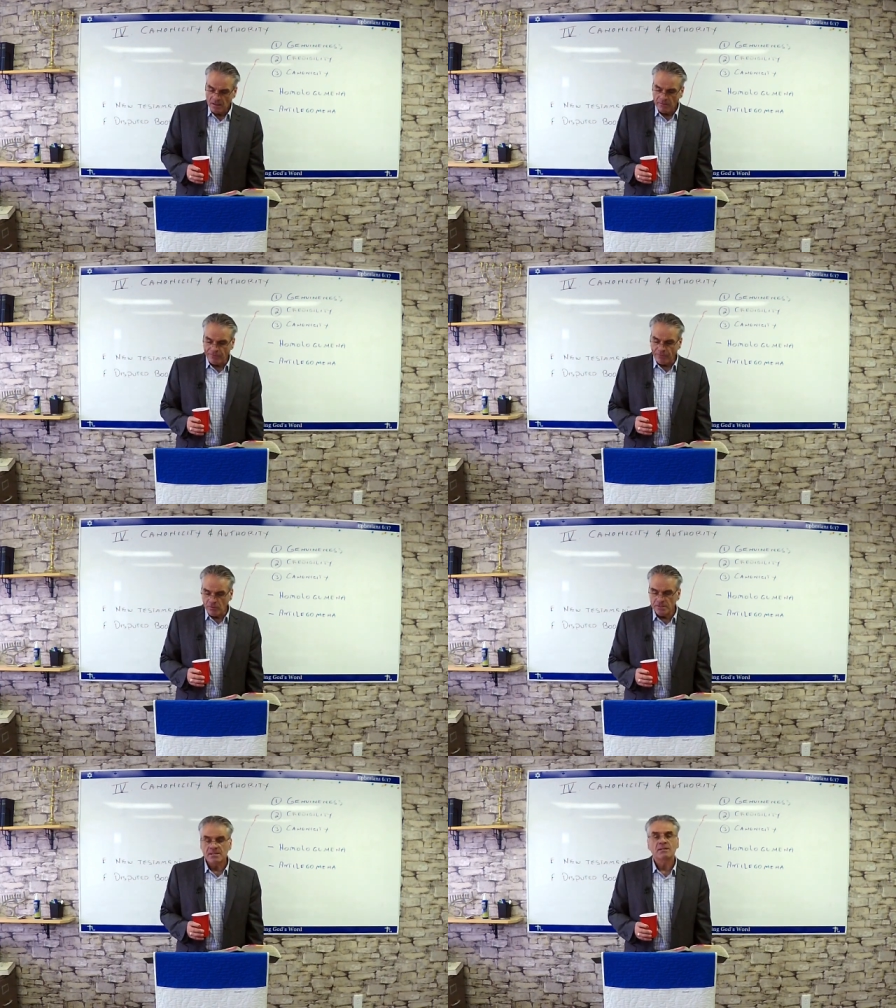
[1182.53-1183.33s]

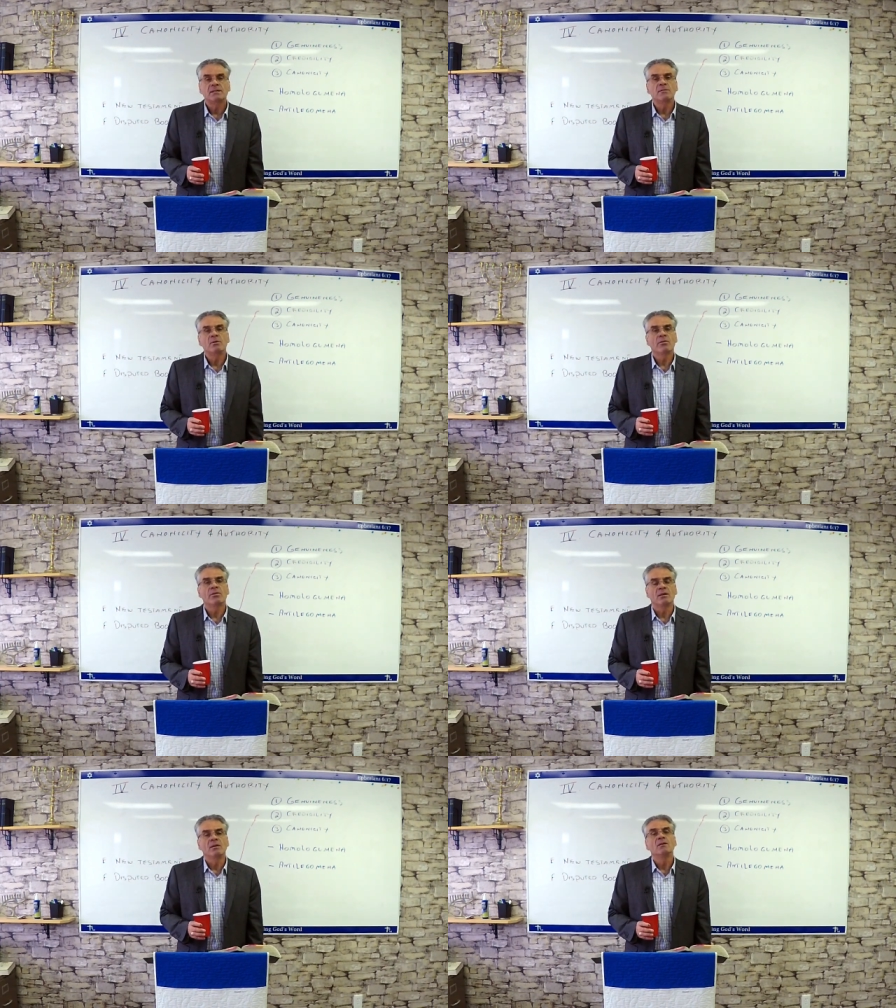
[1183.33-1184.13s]
First
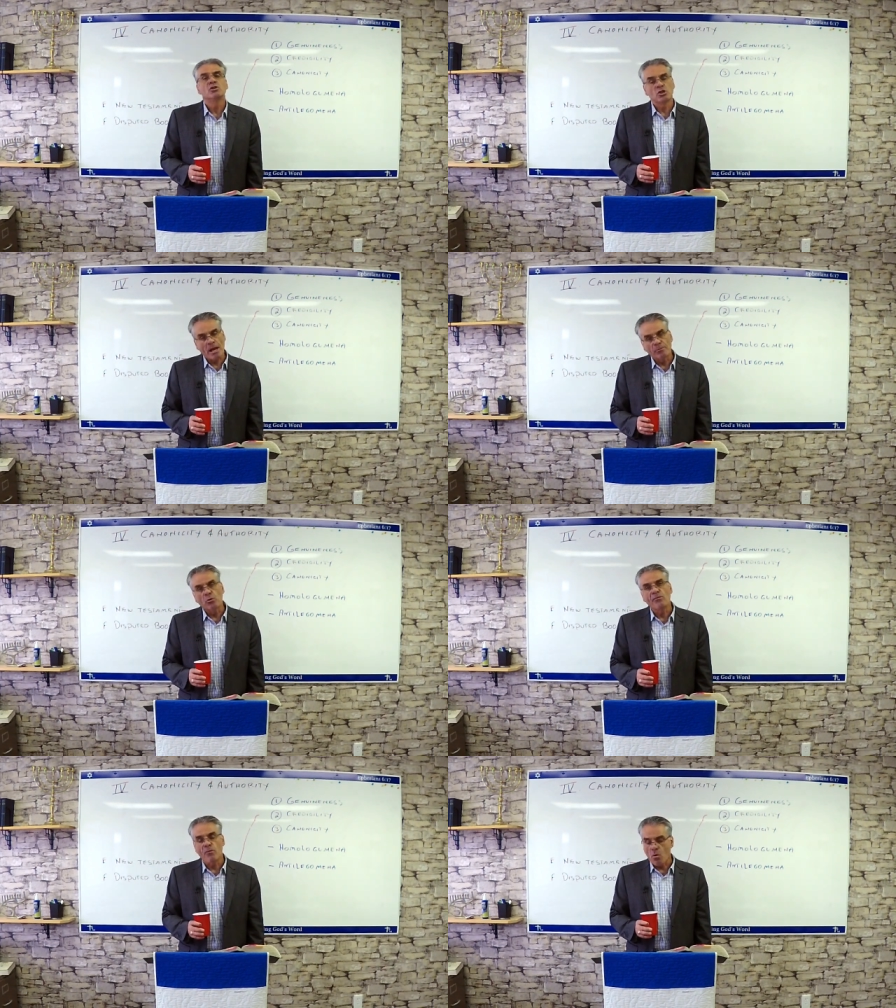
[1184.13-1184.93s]
Timothy
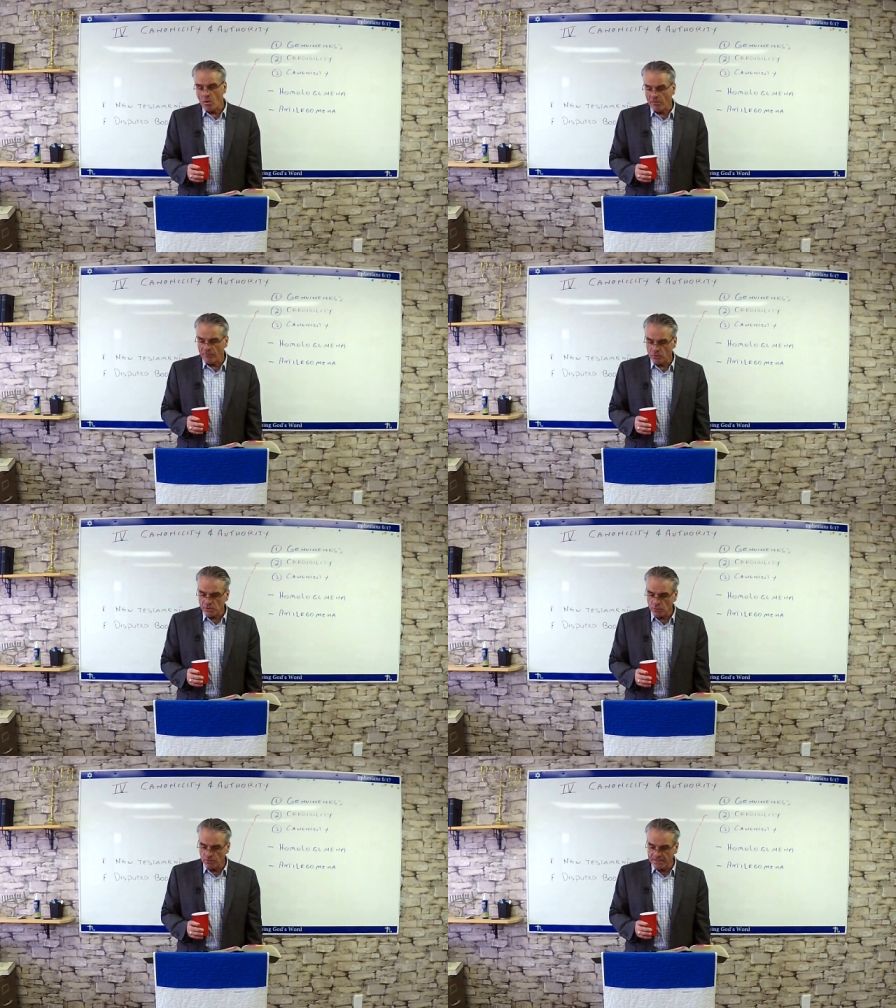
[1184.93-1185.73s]
chapter 4 verse
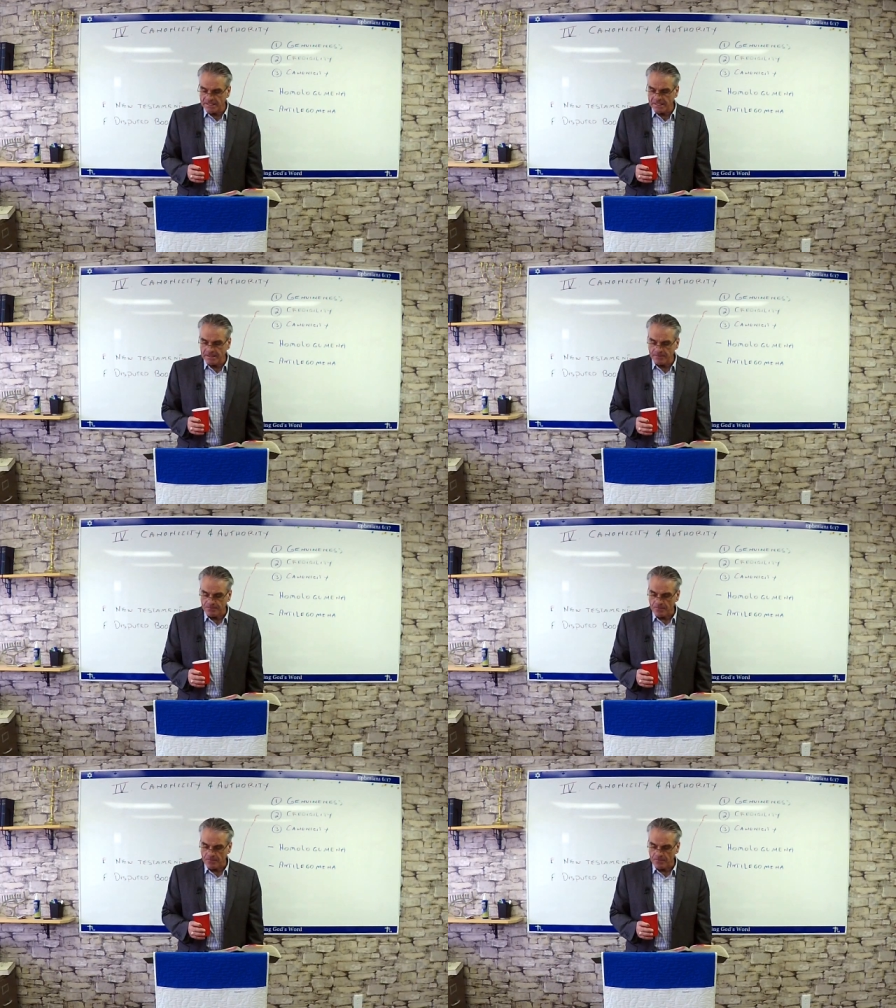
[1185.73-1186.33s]
13.